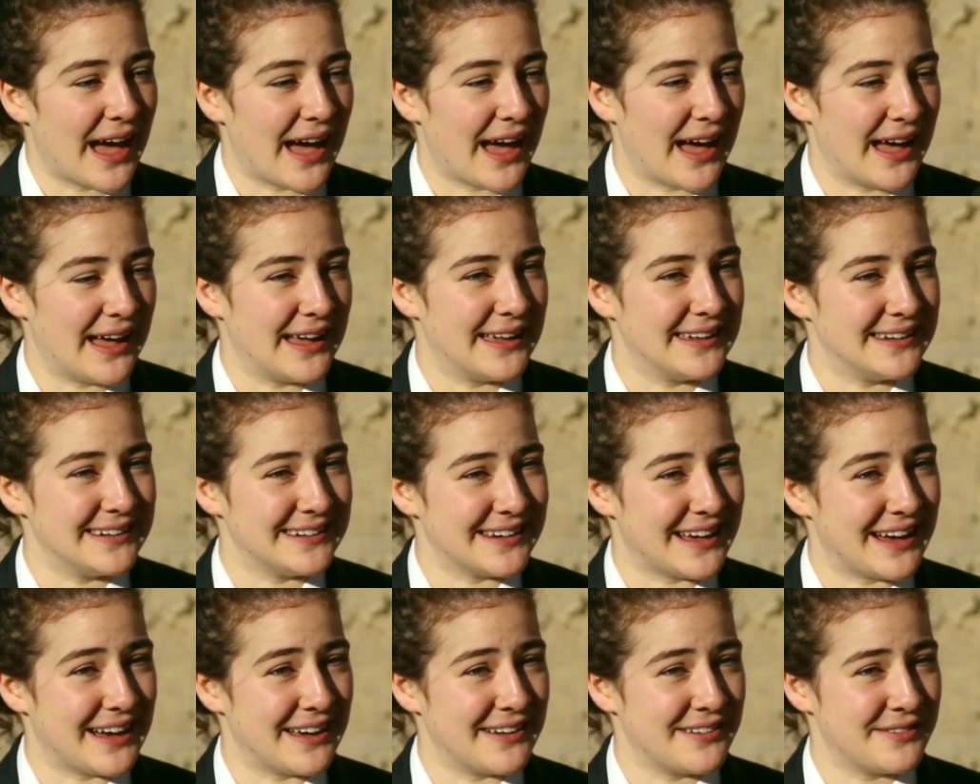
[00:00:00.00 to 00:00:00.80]

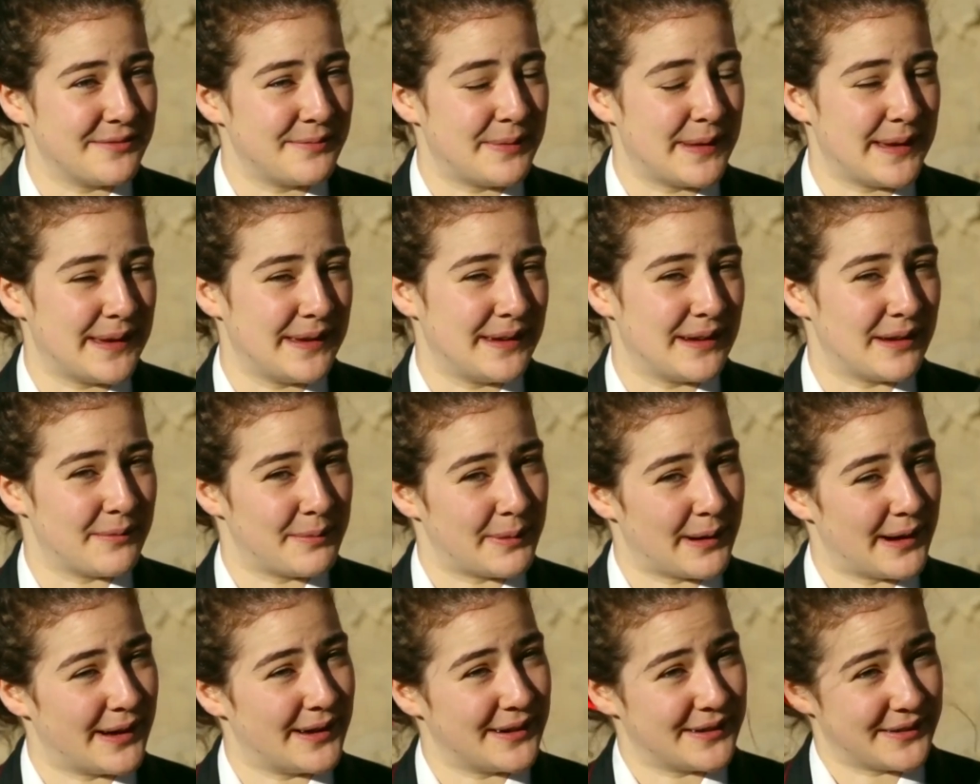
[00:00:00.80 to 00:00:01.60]
And I've been a
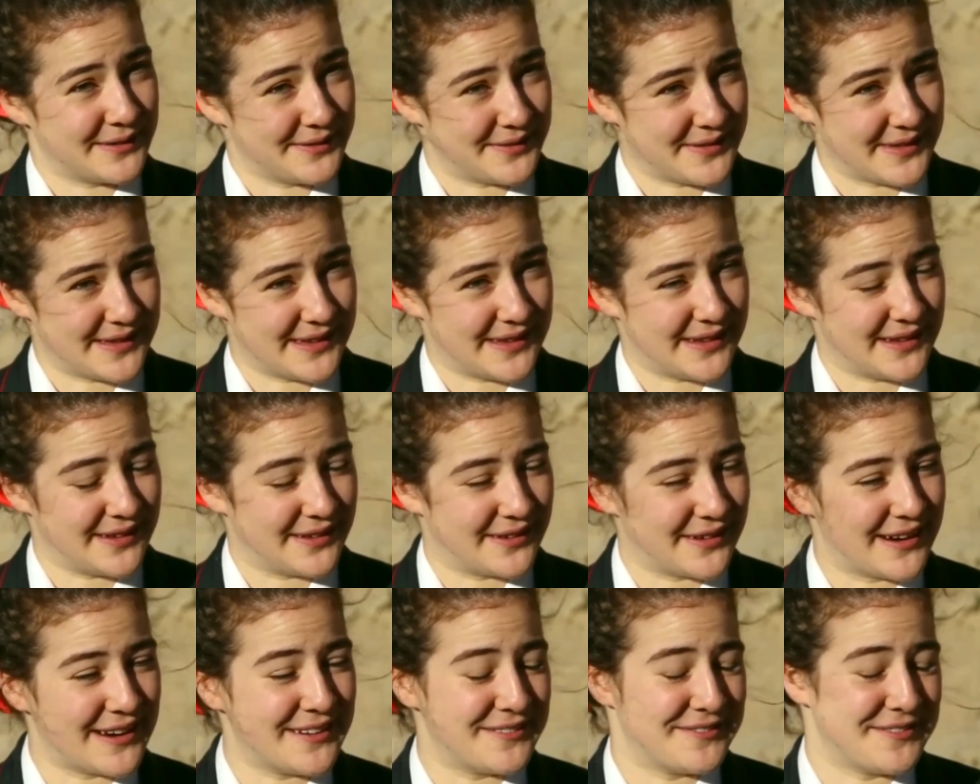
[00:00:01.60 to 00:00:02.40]
part of the
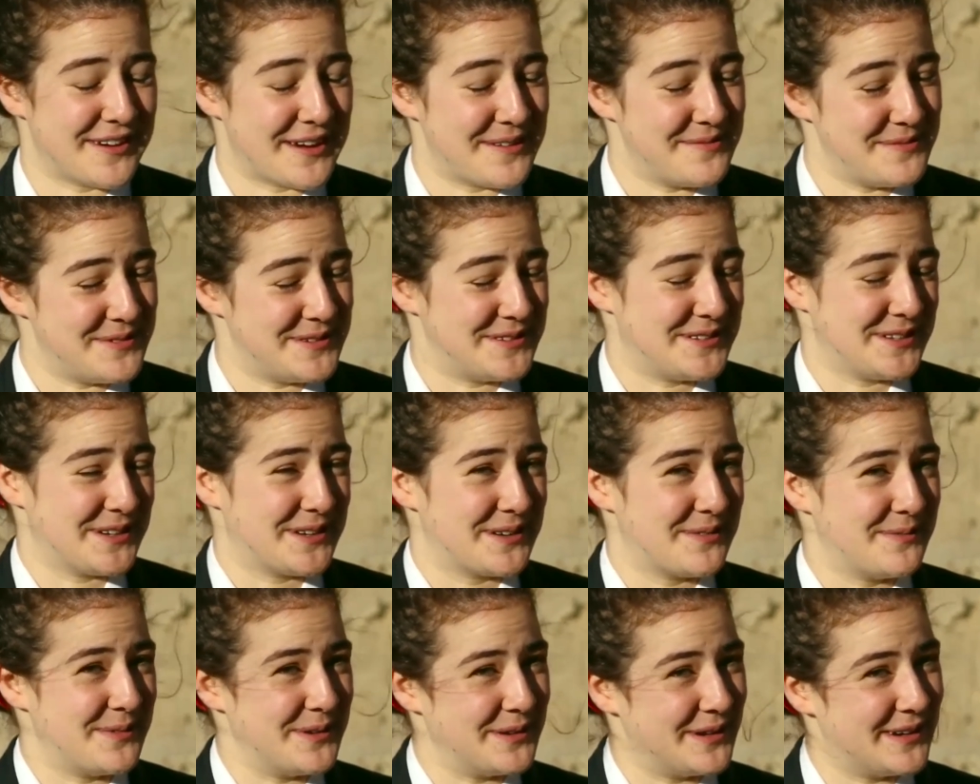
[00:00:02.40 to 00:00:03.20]
great fine music
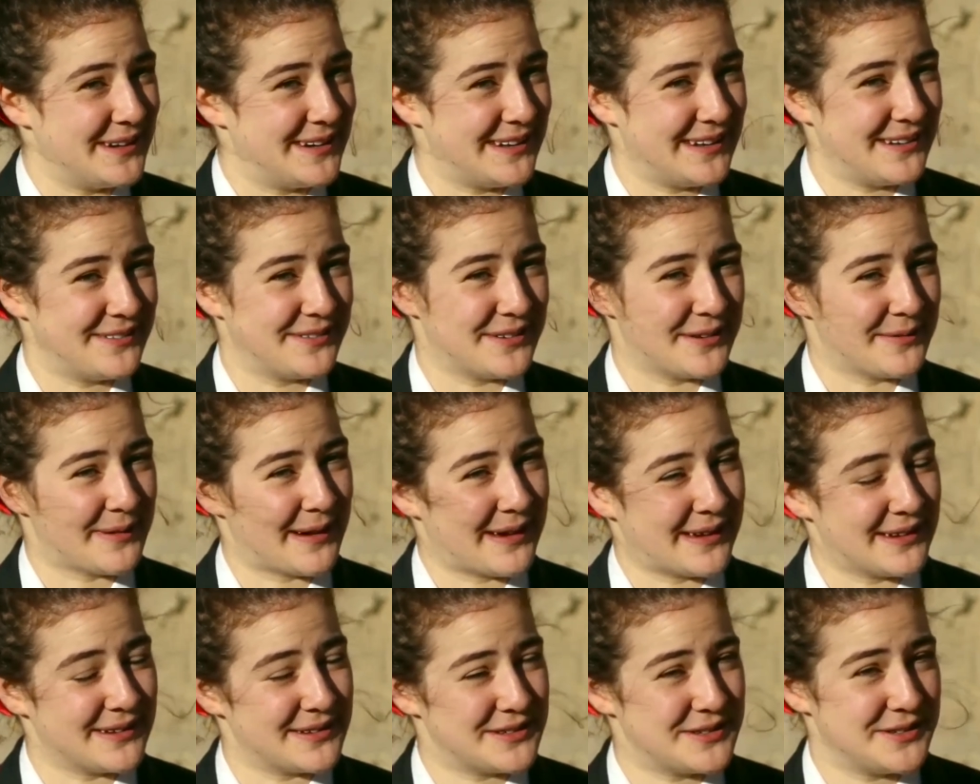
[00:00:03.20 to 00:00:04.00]
community for
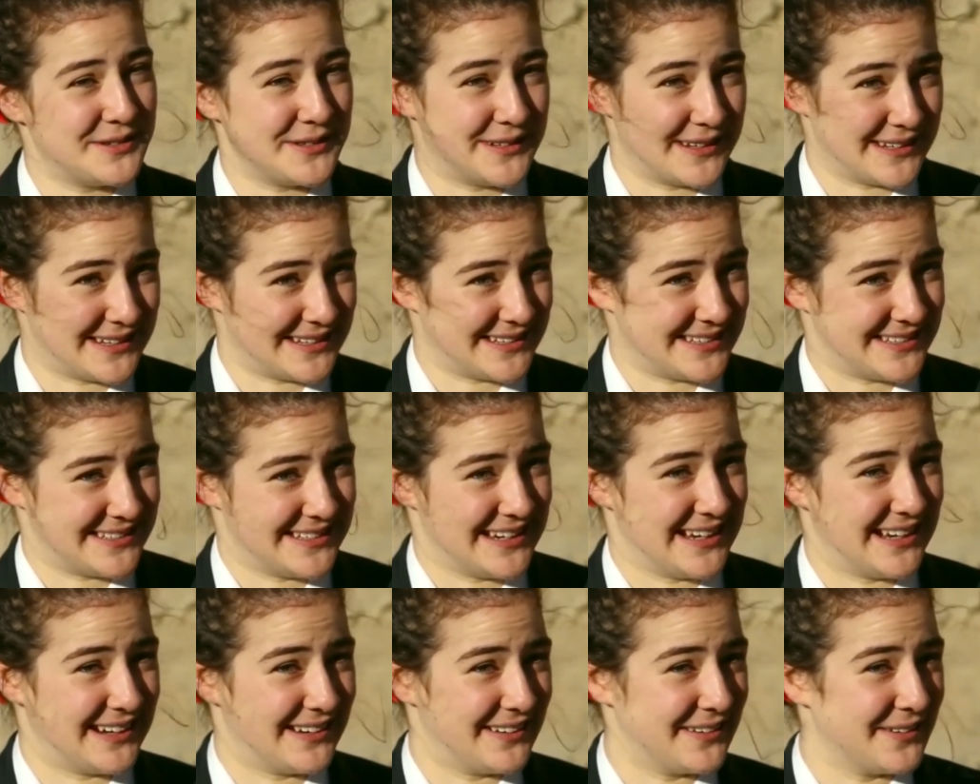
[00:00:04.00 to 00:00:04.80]
about 2 years
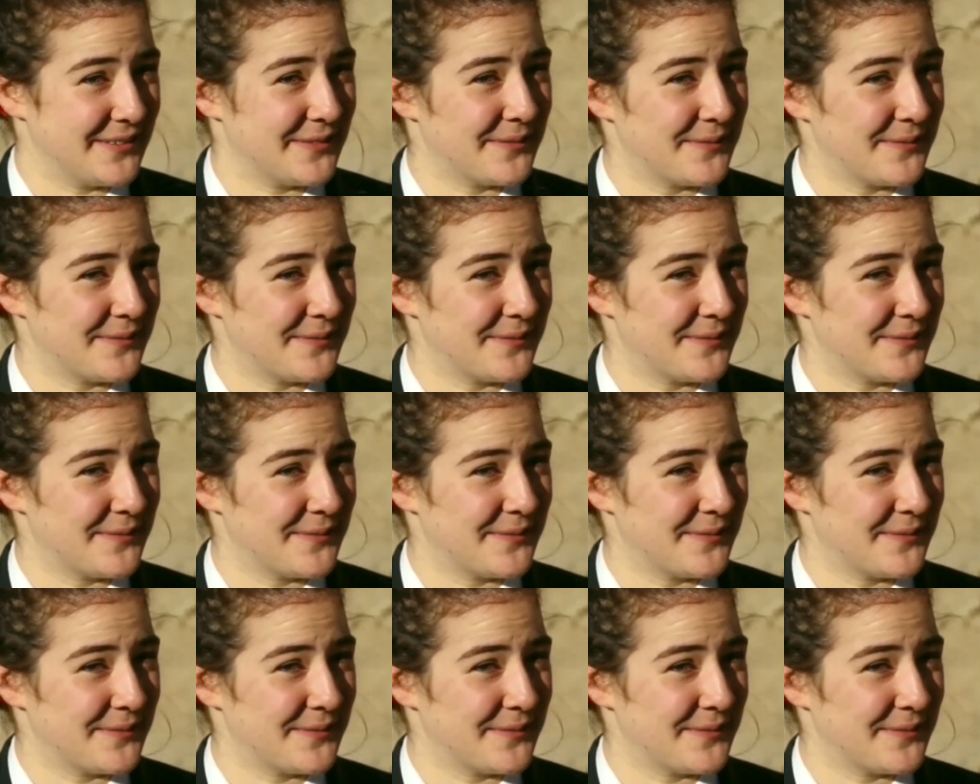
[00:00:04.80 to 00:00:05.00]
now.